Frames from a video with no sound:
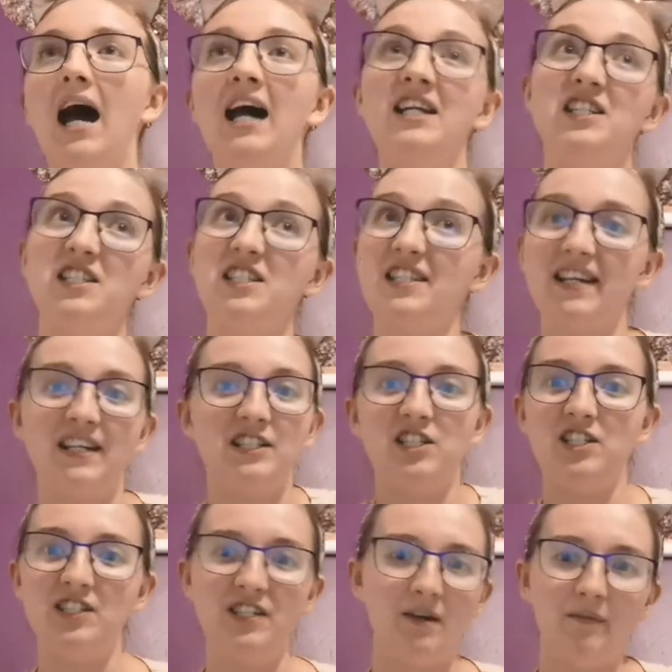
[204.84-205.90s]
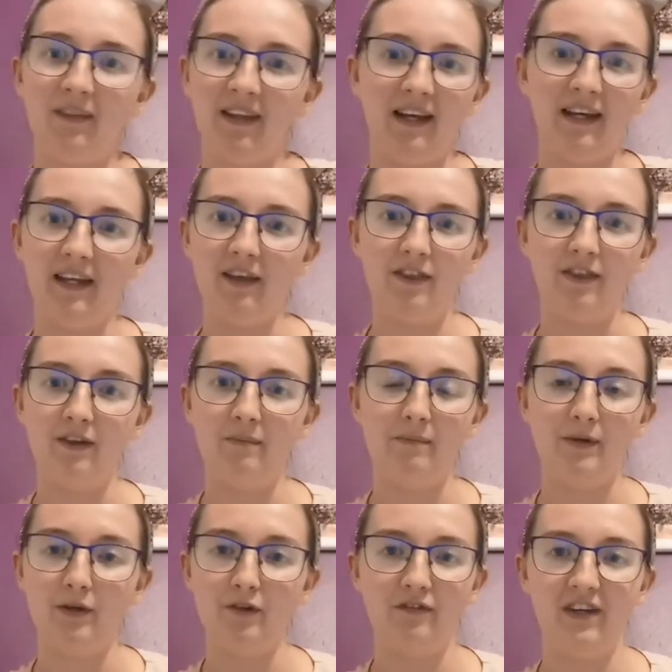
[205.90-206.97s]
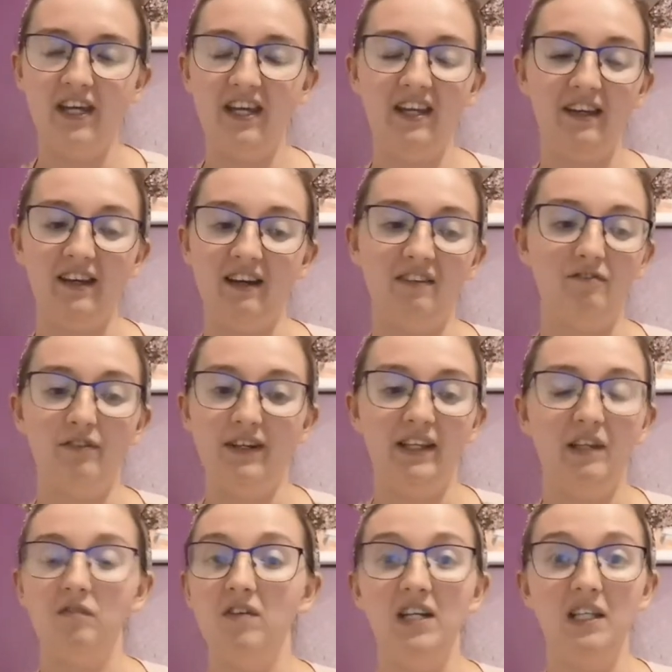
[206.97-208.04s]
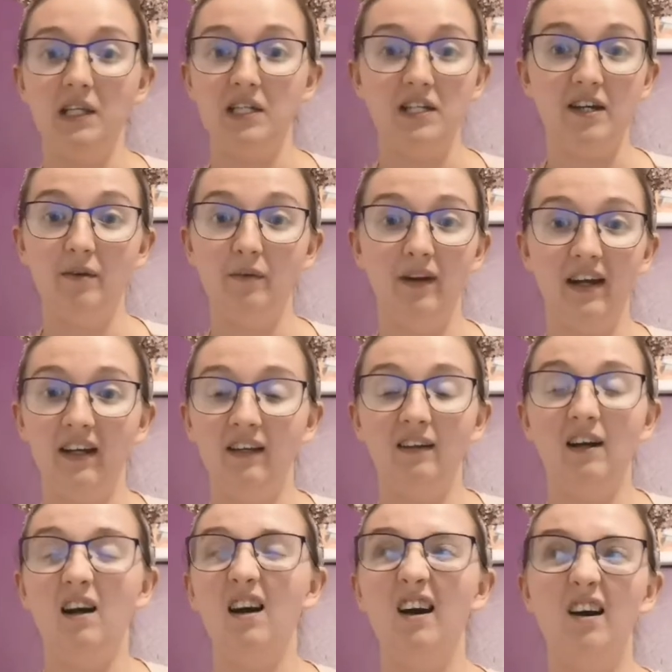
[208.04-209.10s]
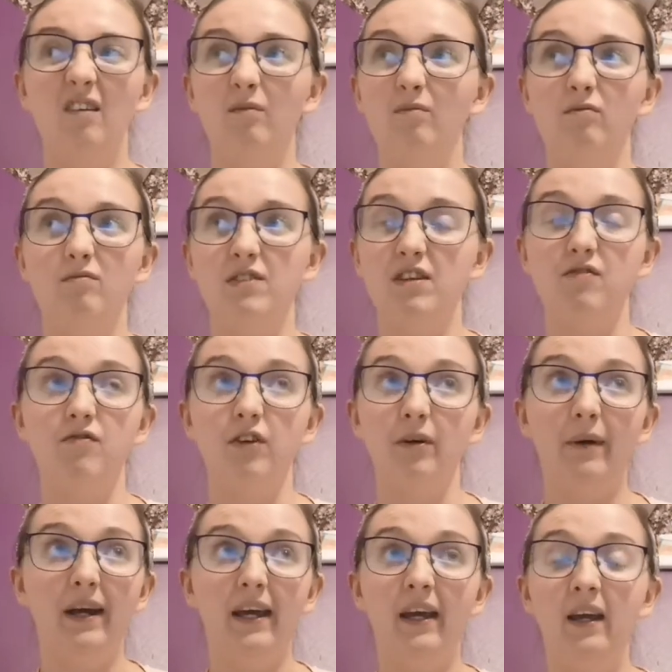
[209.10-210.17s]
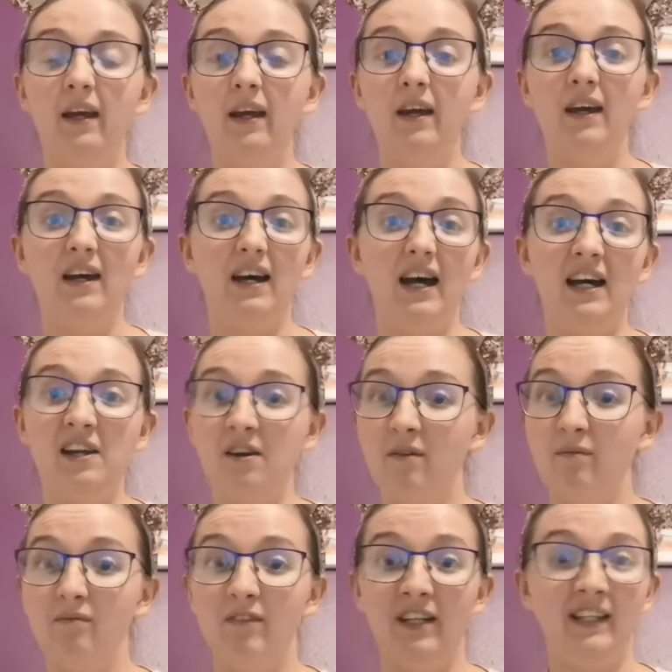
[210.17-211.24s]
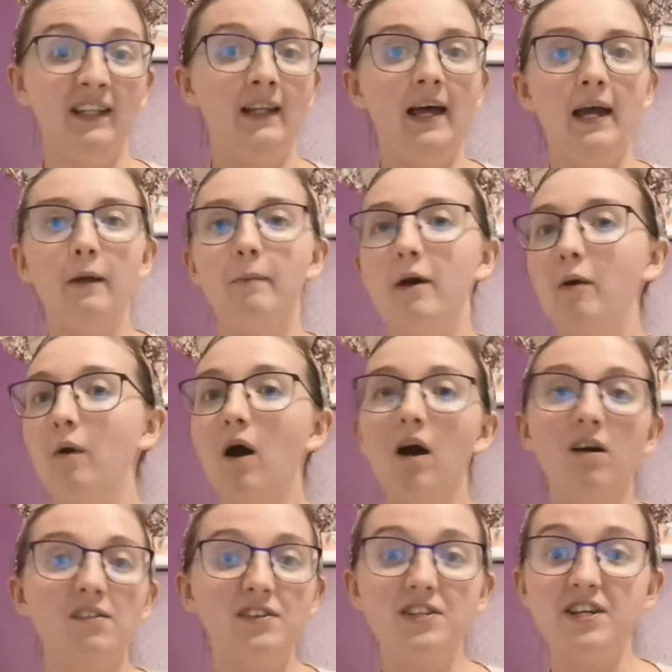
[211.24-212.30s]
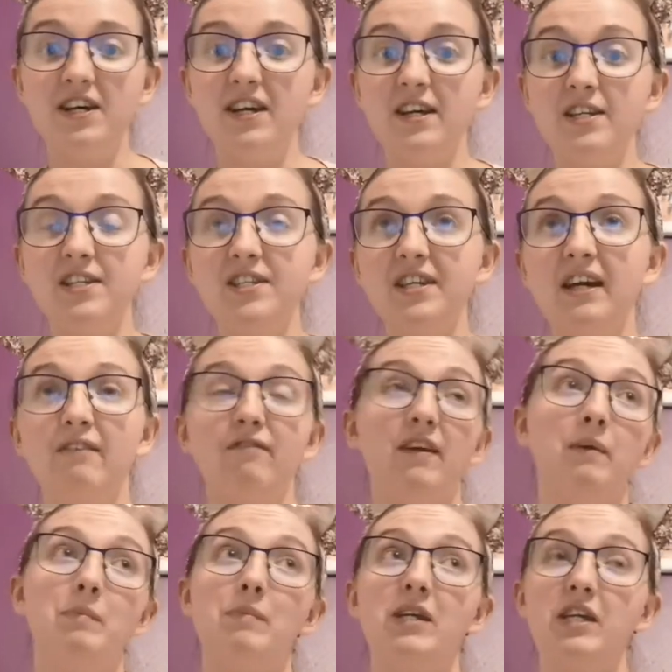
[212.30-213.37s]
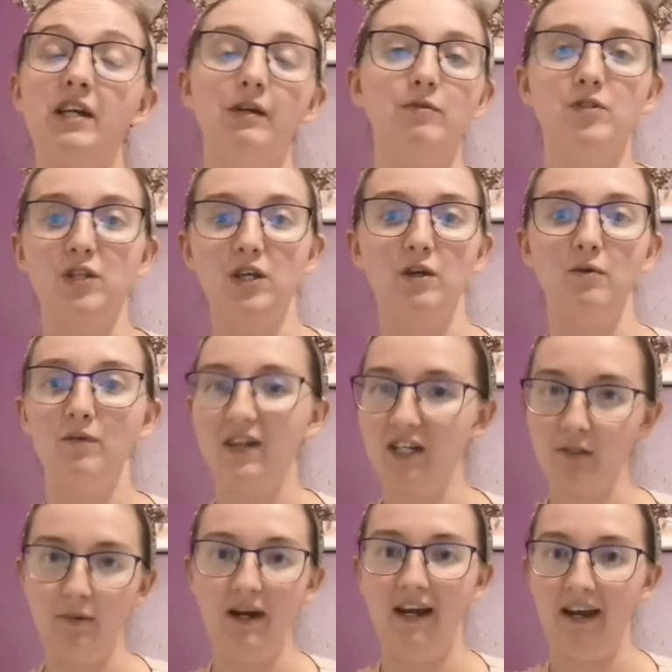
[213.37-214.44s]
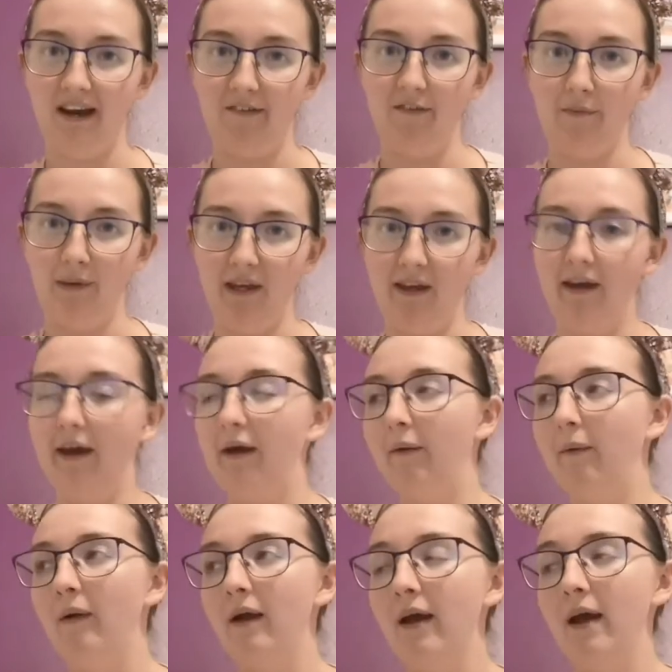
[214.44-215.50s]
I just don't like the movie. I really don't. I can't sit through it. I don't really like Pocahontas. I think Nico's cute, that's why I have a Nico.